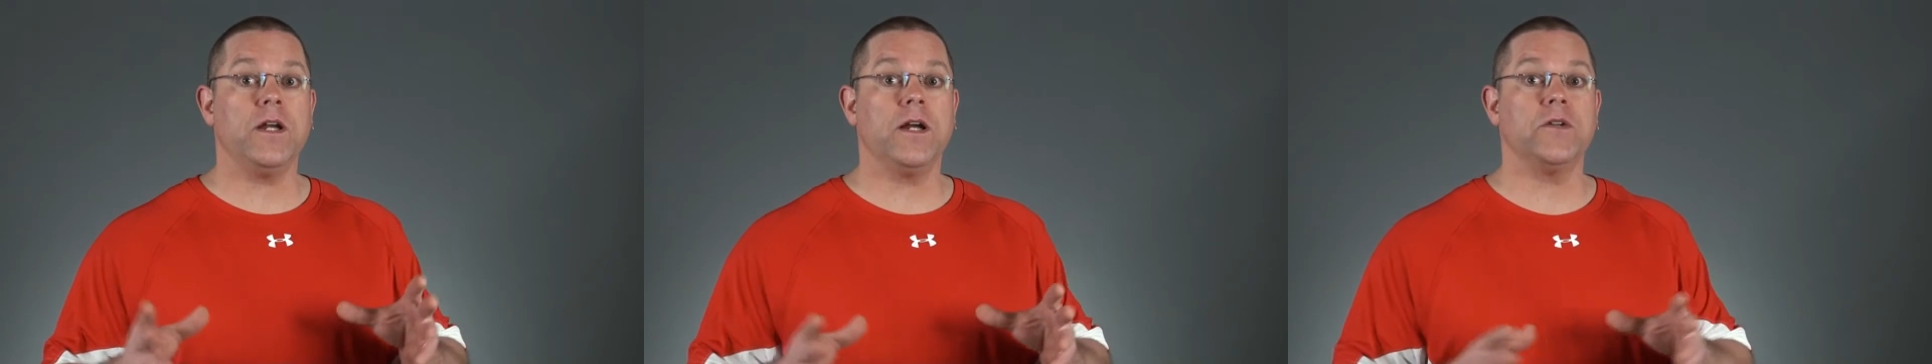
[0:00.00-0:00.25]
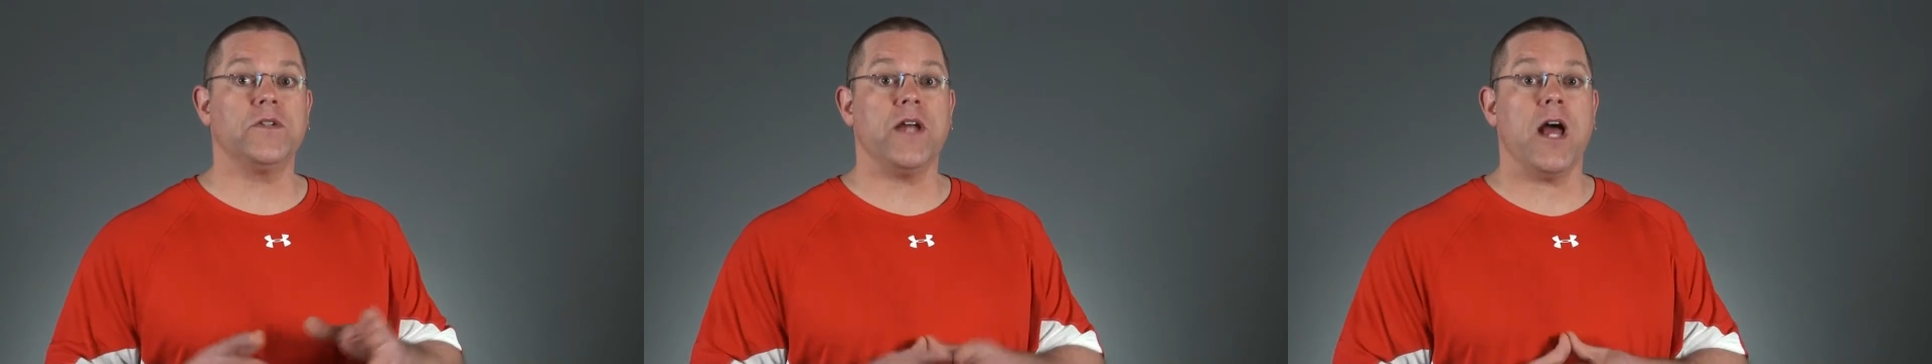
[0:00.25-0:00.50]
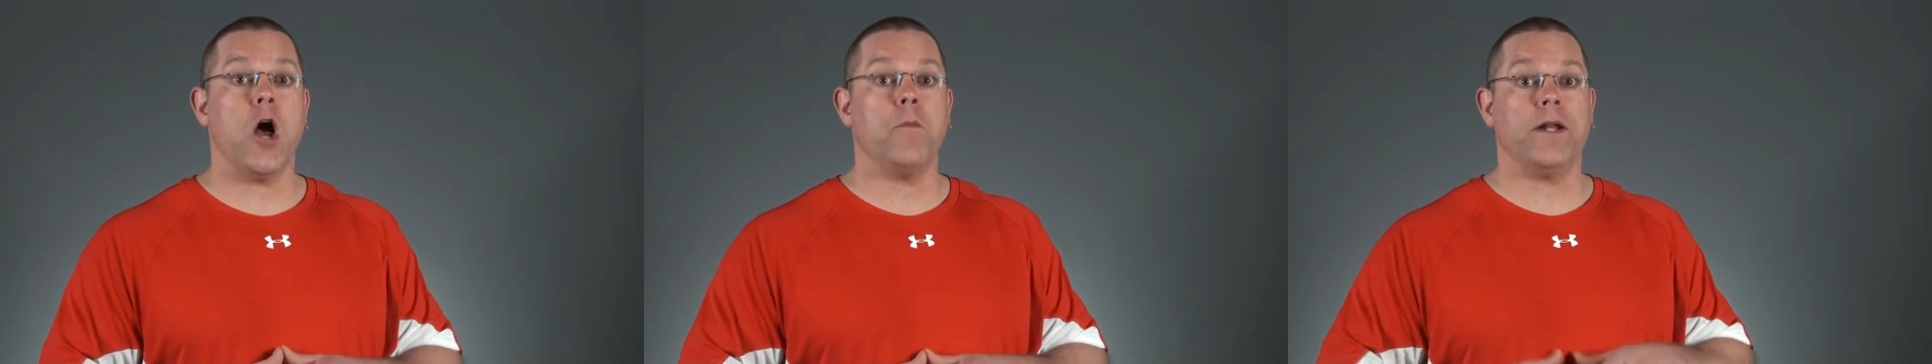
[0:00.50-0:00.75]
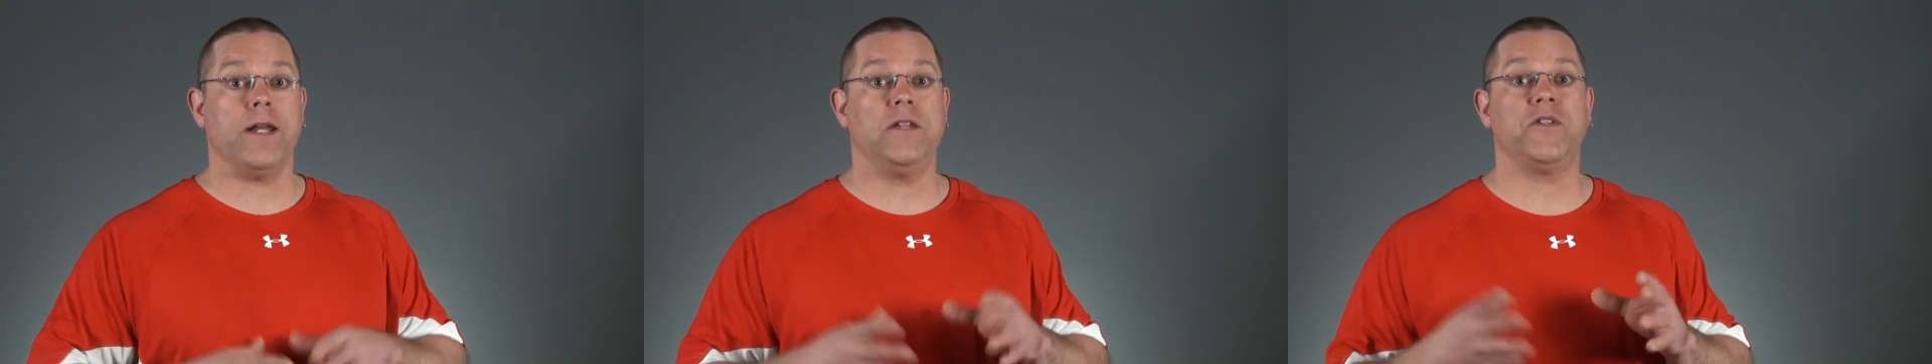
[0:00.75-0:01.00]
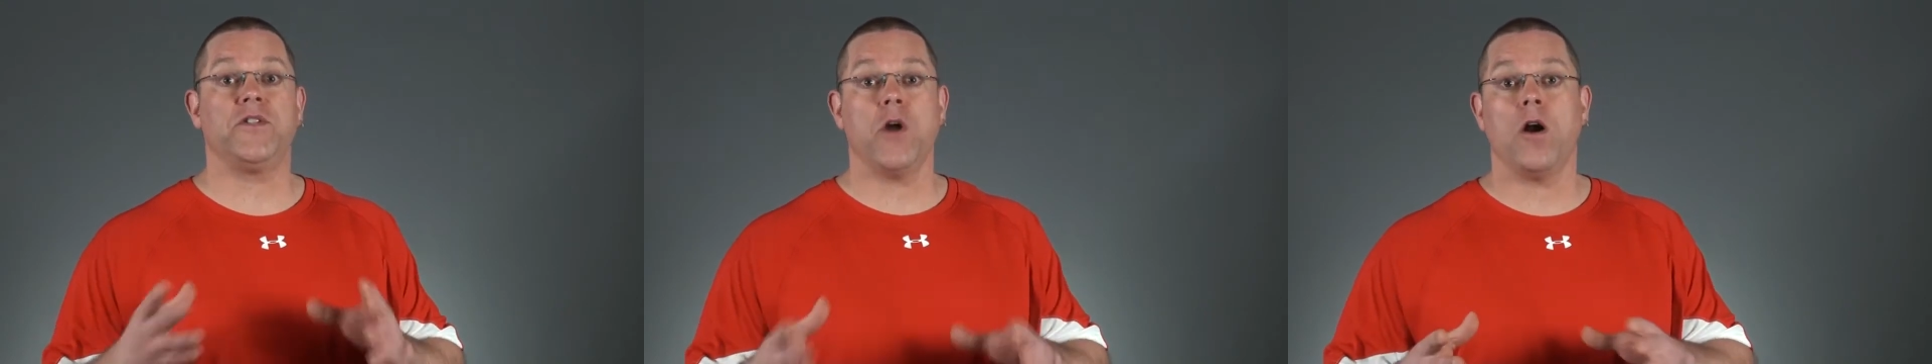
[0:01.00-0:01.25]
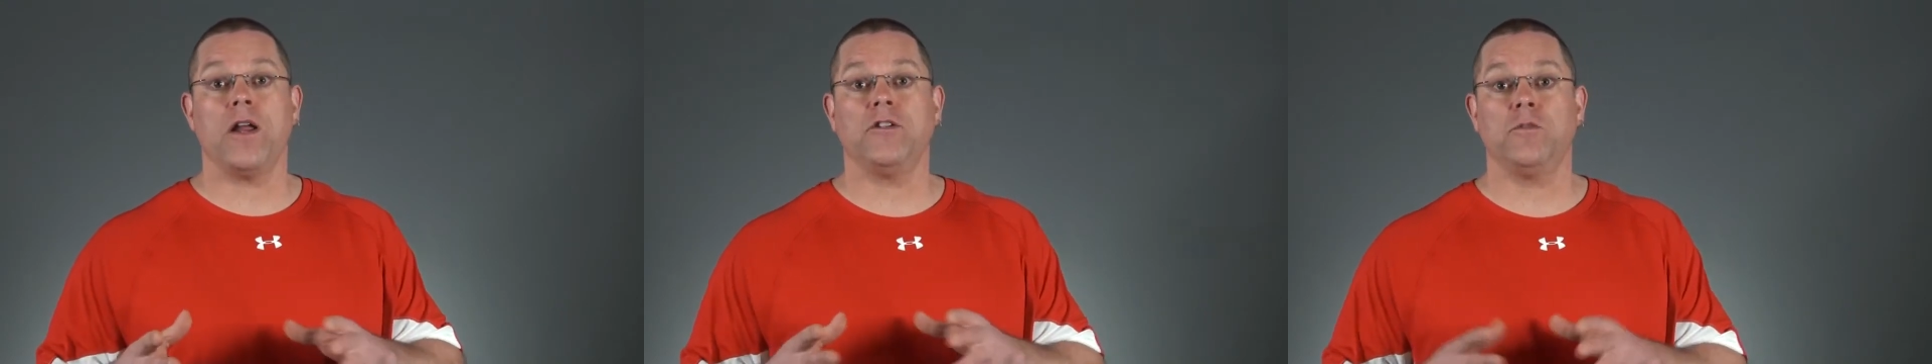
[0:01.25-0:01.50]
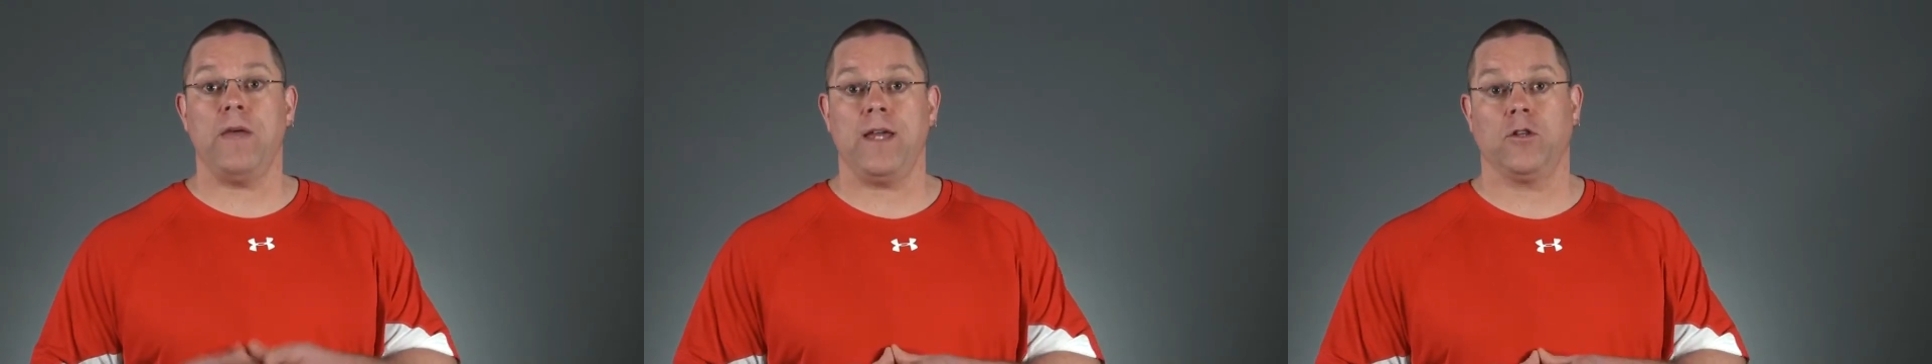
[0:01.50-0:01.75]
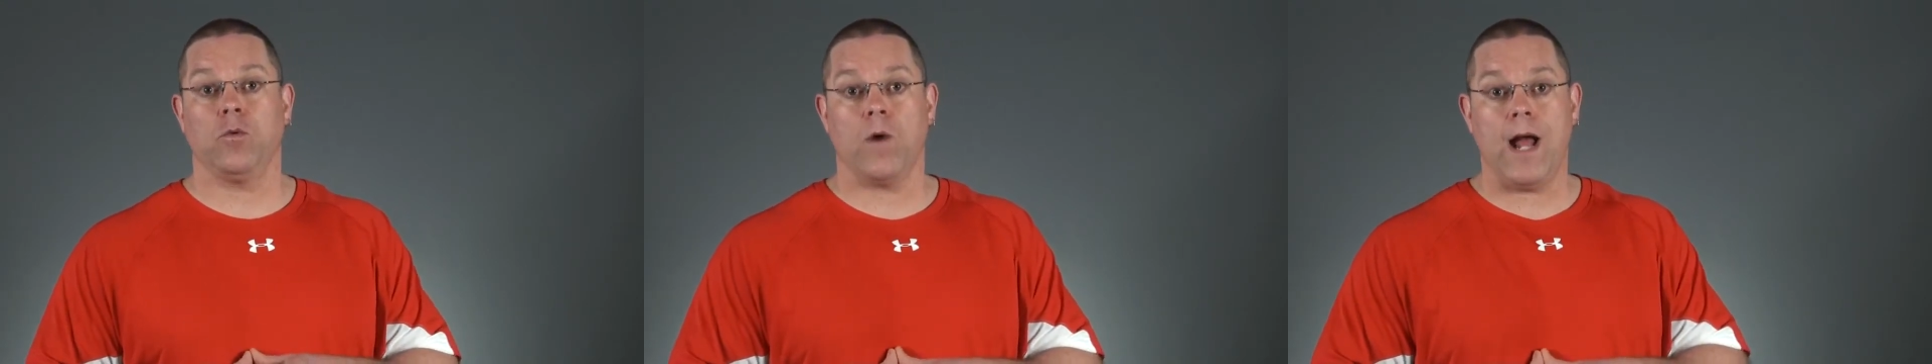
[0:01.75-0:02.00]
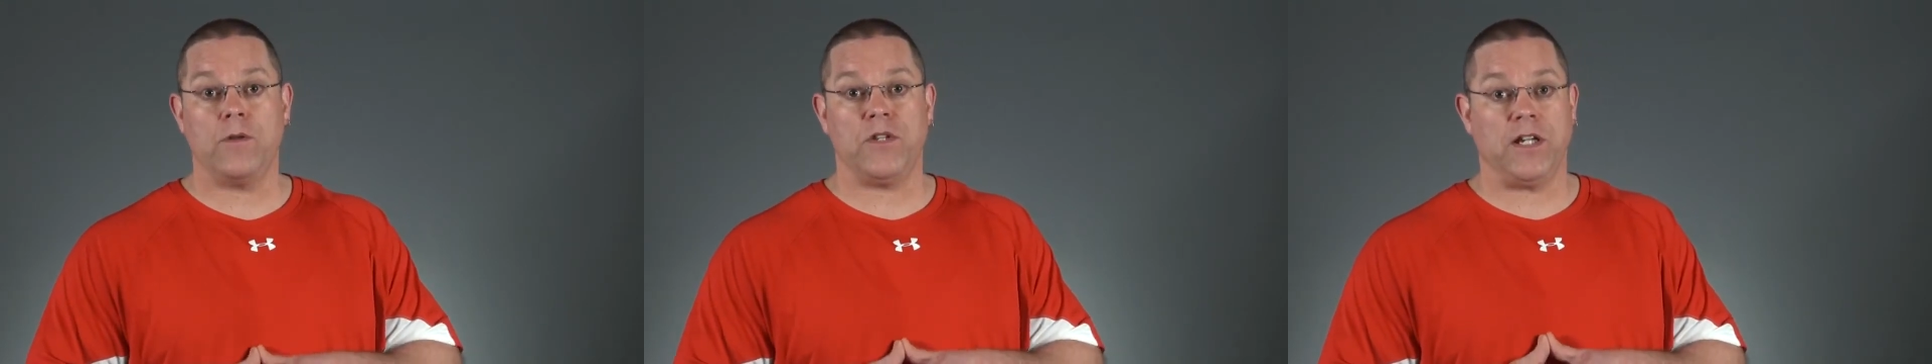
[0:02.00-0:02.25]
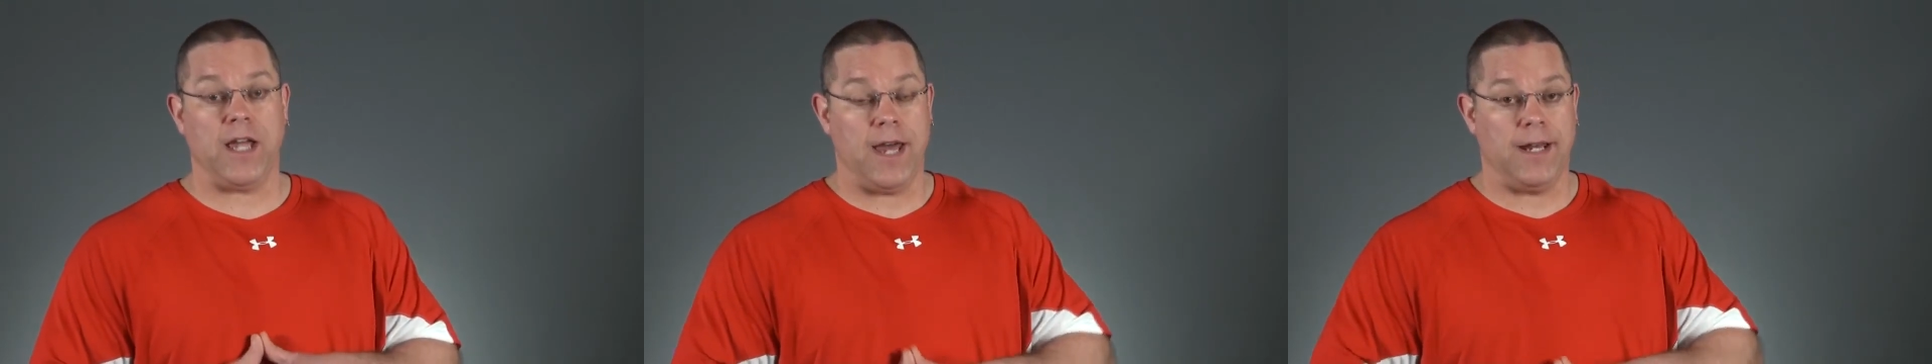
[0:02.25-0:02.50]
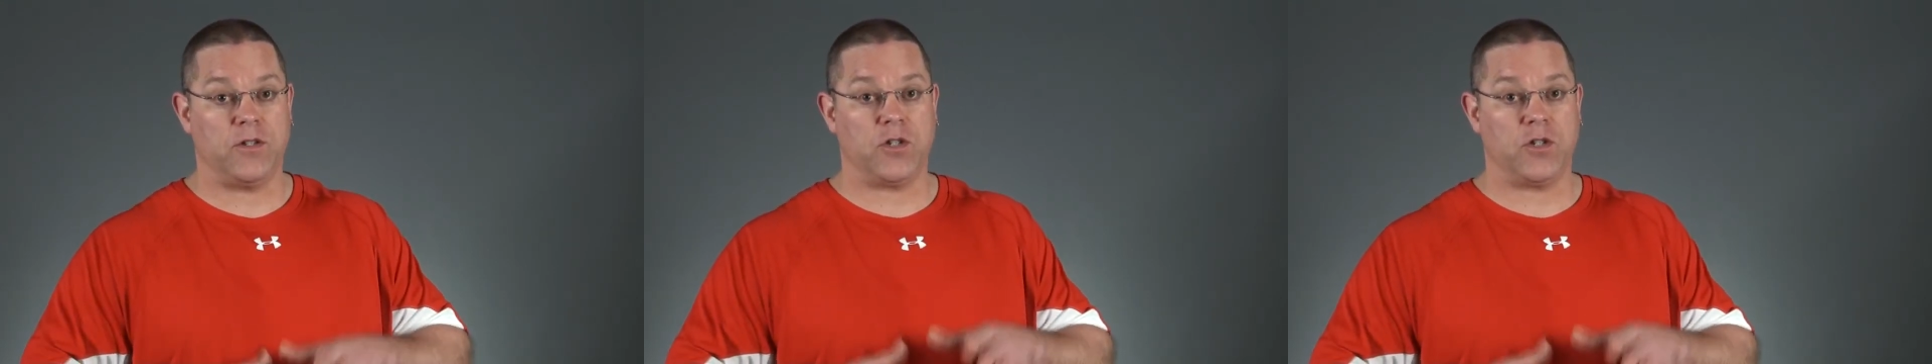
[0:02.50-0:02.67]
years now, but it is starting to make the rounds again.